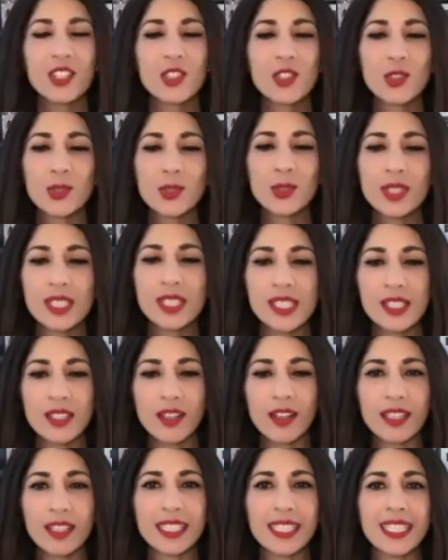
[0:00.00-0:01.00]
sure is
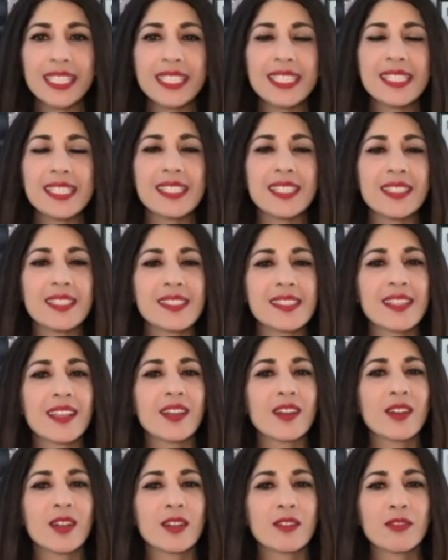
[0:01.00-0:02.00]
not easy,
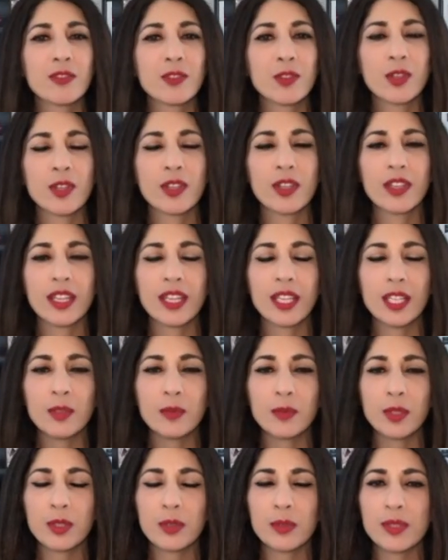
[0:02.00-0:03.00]
Sarah, for
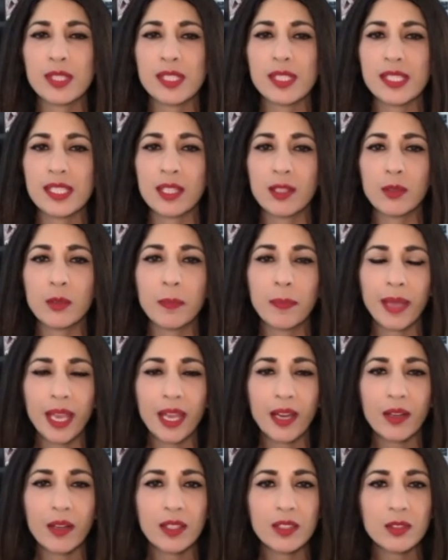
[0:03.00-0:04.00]
anyone who's a single
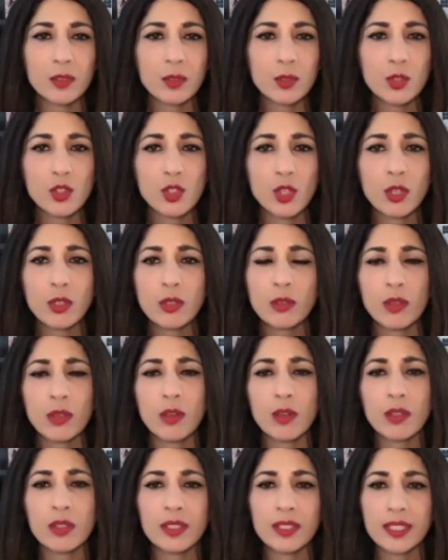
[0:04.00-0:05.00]
parent to juggle
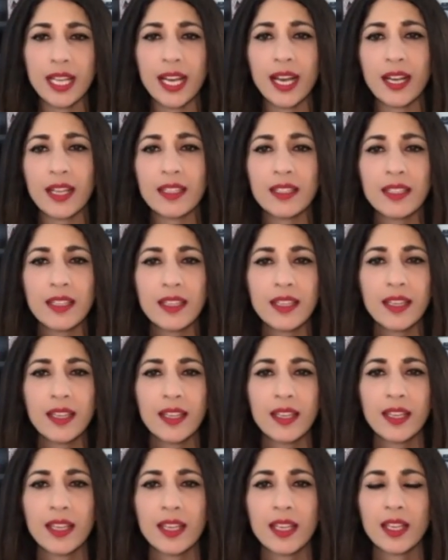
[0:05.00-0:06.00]
all of that.
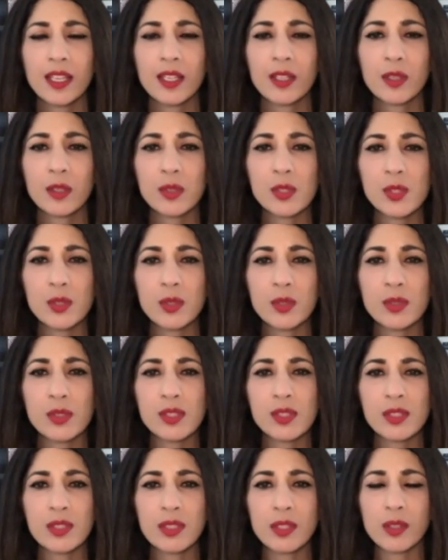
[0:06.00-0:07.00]
And also,
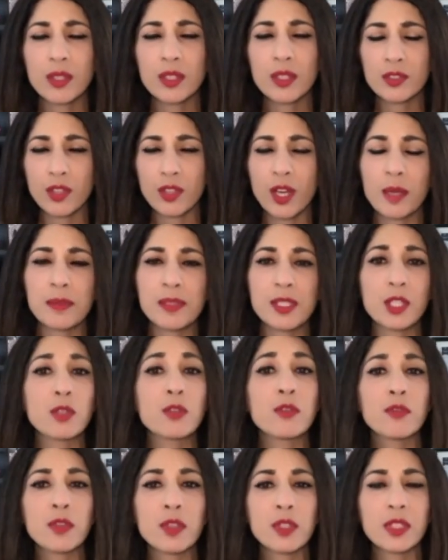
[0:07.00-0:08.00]
there are times that
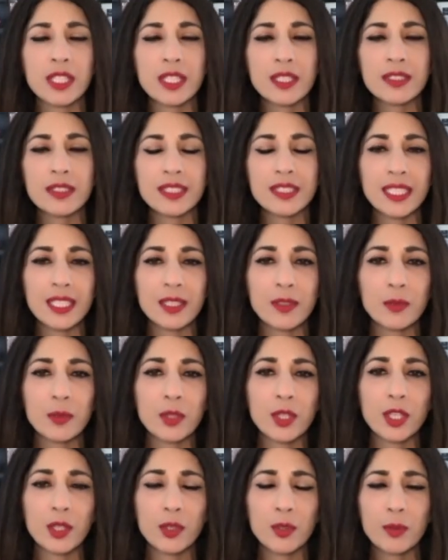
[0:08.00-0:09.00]
you feel guilty, and
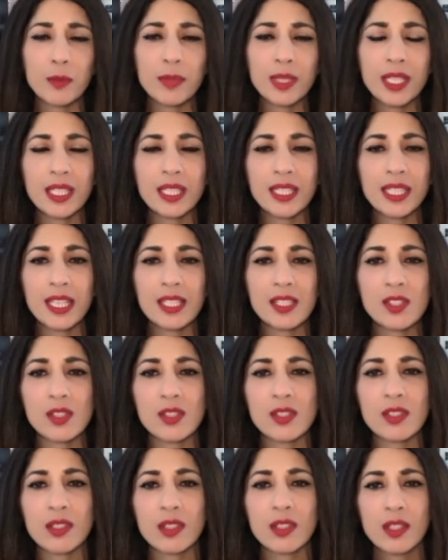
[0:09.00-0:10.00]
we're human.
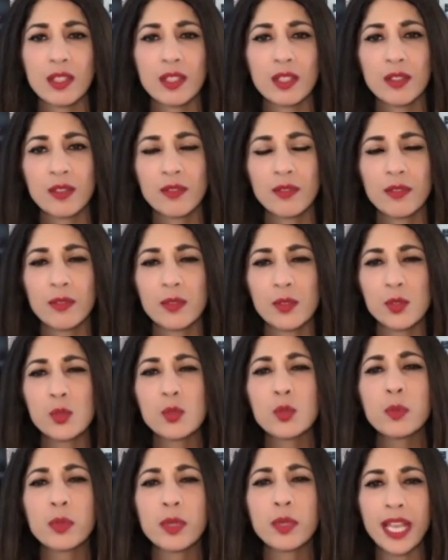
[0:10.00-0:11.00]
That's
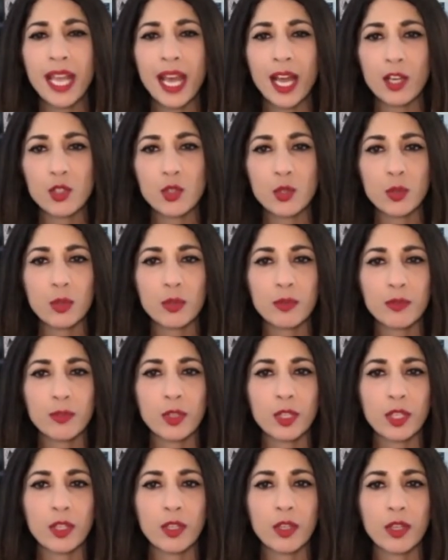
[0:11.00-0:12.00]
supernatural
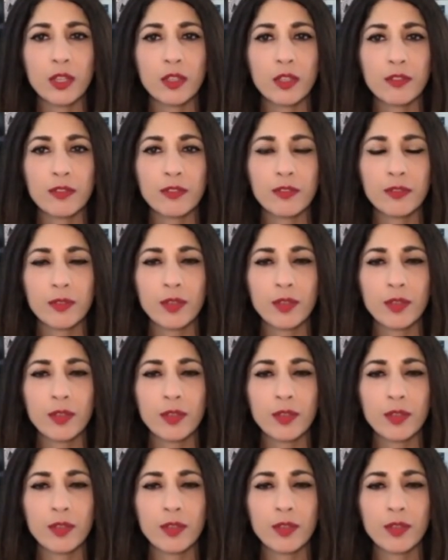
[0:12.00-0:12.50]
for a lot of